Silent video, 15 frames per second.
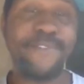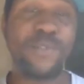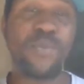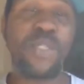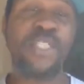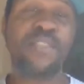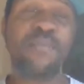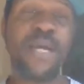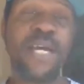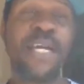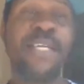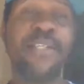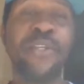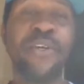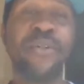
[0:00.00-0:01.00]
as well as
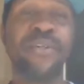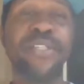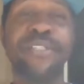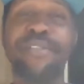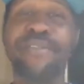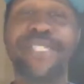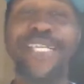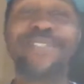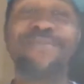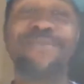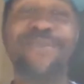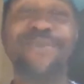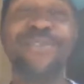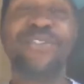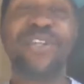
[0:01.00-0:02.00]
mine, you know, because that's
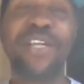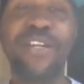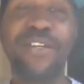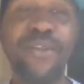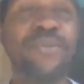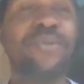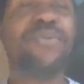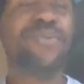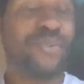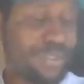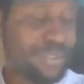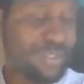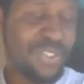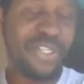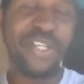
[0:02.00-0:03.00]
what we're trying to do.
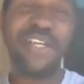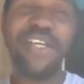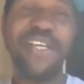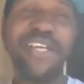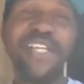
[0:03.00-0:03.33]
that's